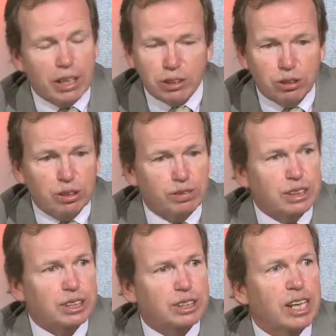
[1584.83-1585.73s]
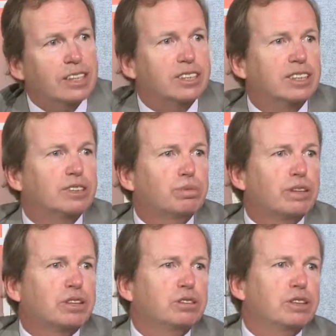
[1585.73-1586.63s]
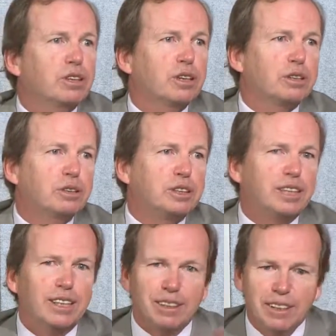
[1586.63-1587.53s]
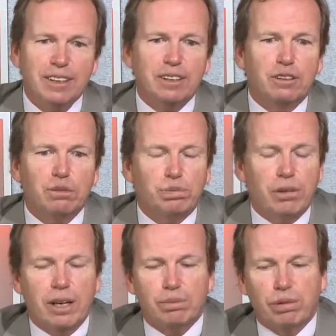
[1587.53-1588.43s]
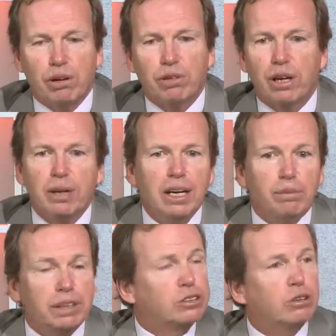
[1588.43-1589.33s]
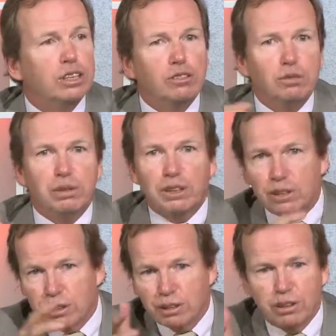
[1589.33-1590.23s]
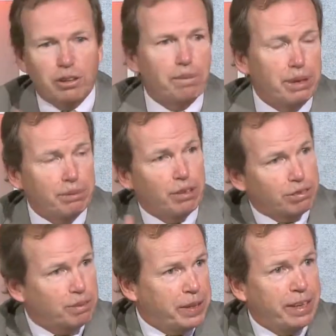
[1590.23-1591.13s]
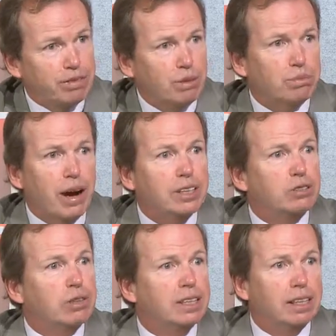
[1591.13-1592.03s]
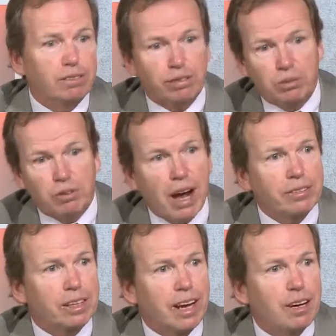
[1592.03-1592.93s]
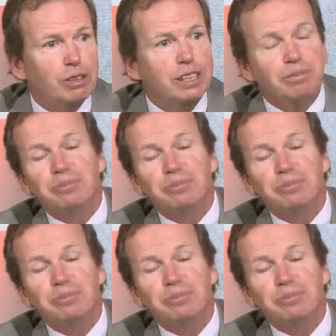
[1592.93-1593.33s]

Suits for Success has been a good program, but it's only good because people from here, from Braintree and from around the county,